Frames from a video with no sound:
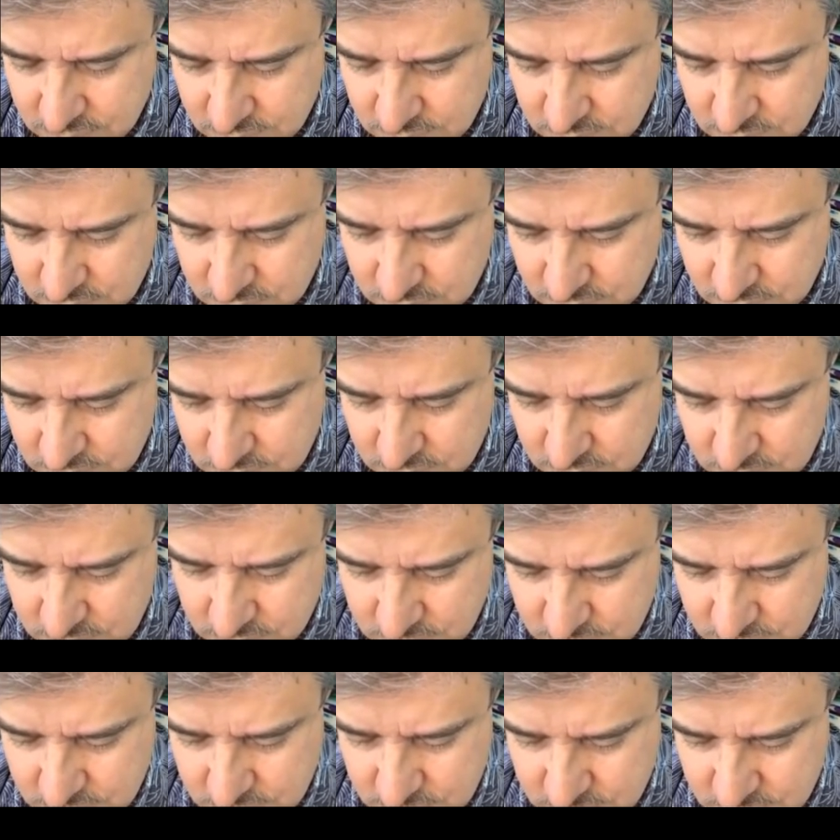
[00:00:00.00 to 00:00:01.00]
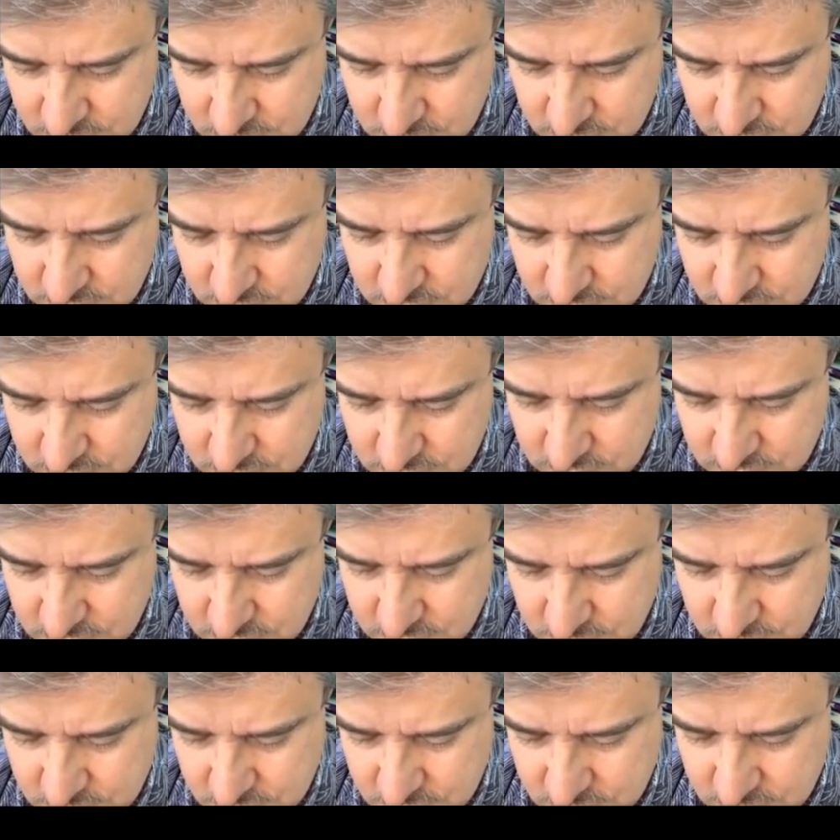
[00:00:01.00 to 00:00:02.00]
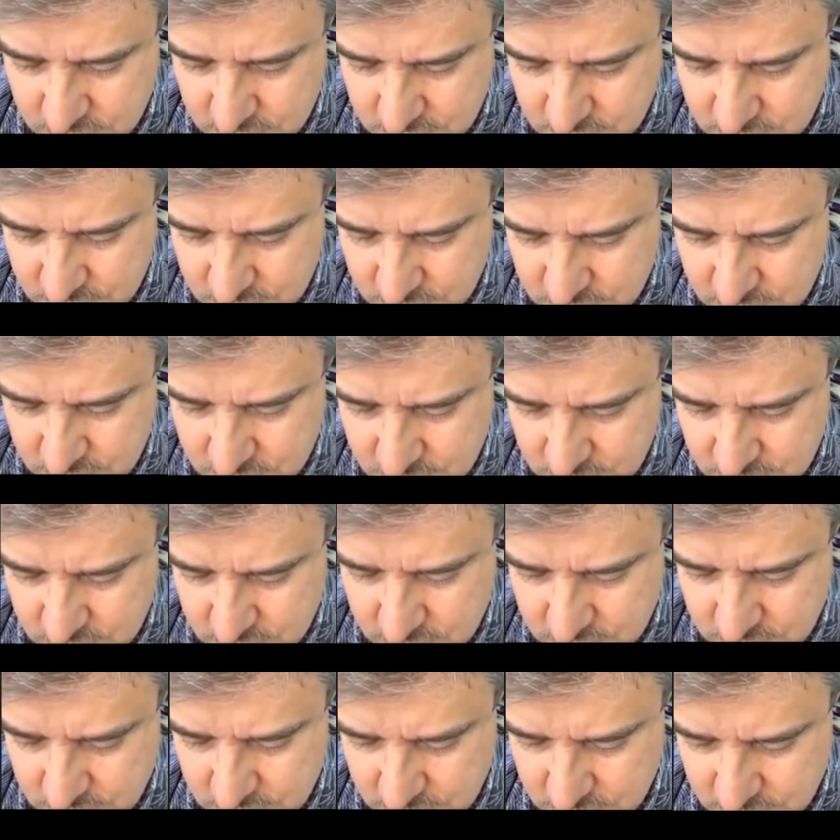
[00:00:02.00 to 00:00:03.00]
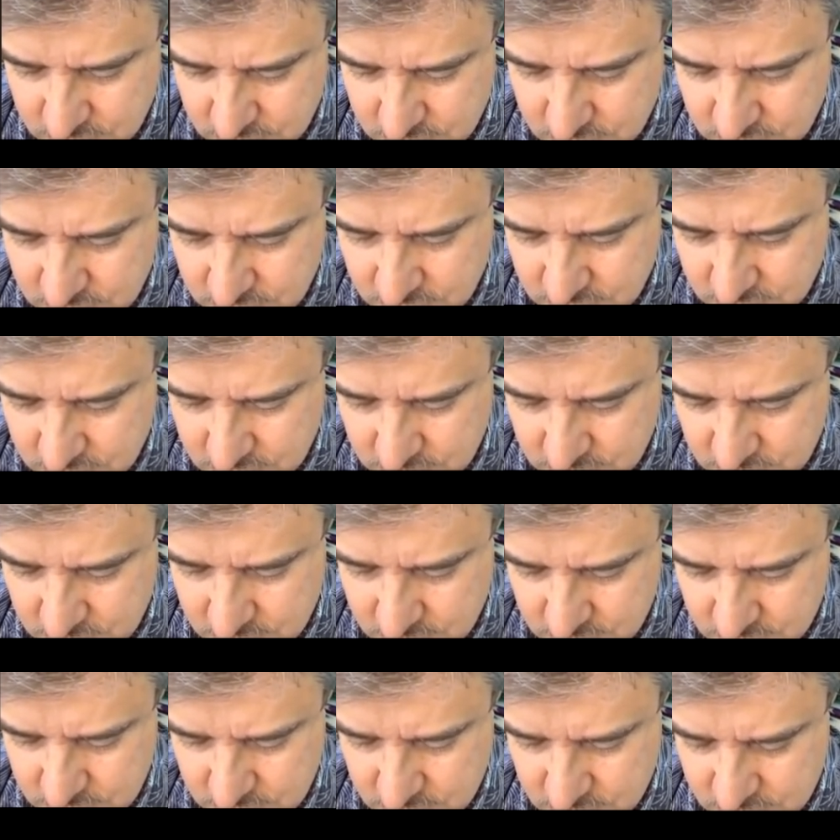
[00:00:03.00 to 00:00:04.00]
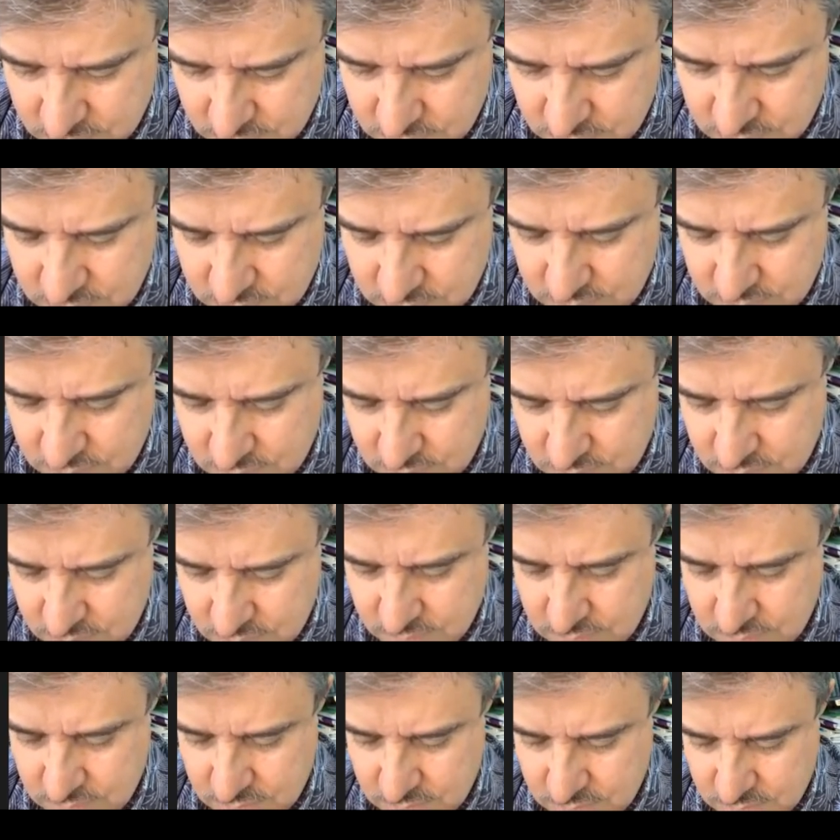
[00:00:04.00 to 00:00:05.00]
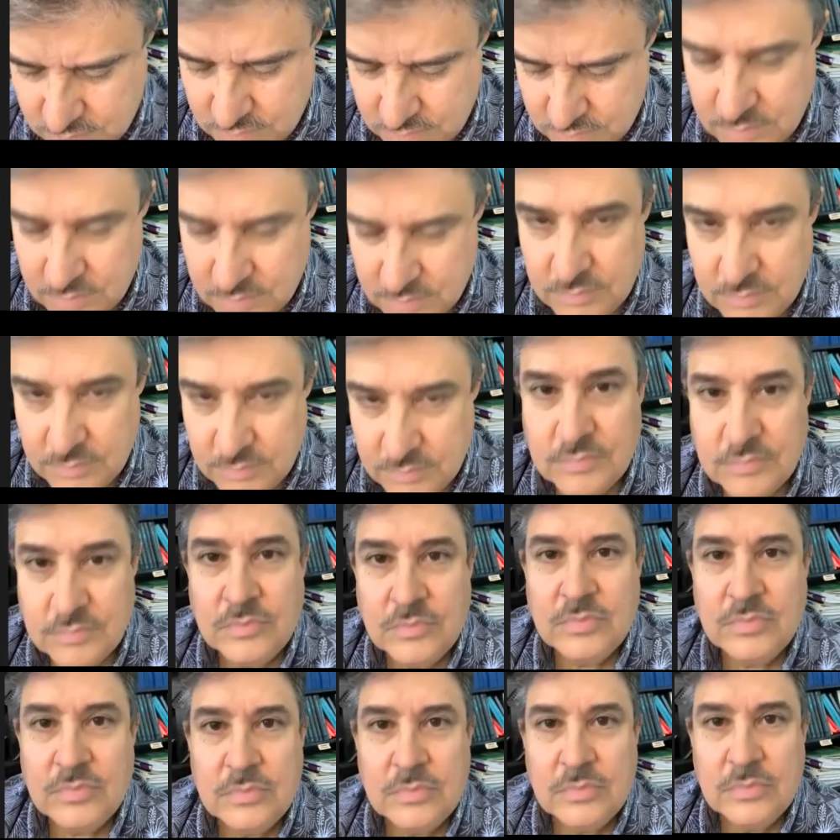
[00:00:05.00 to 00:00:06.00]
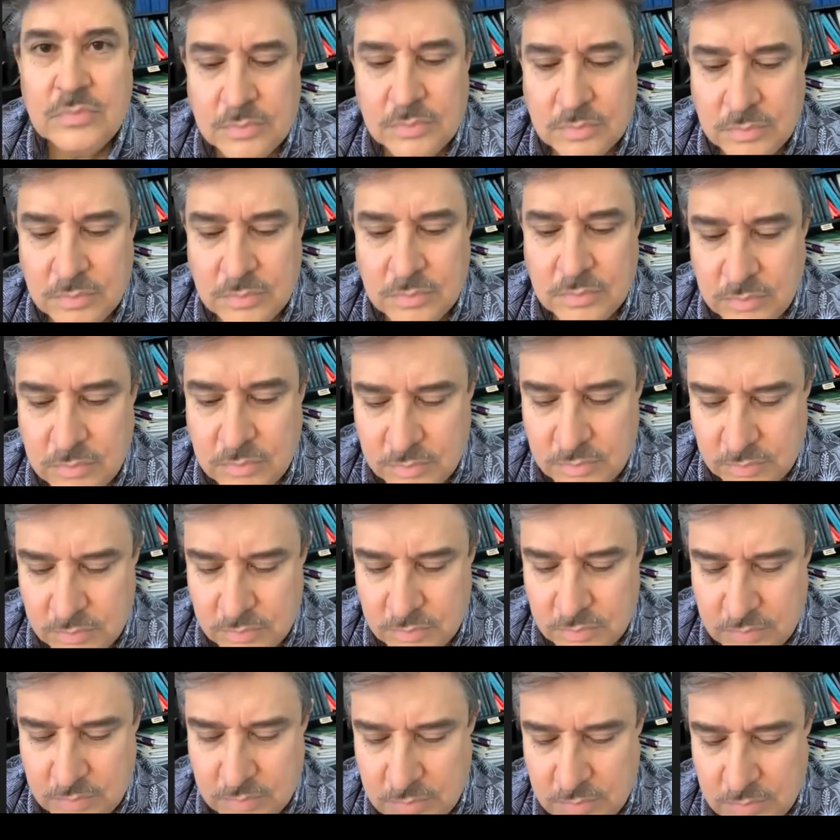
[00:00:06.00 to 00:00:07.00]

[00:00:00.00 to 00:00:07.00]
(not speaking)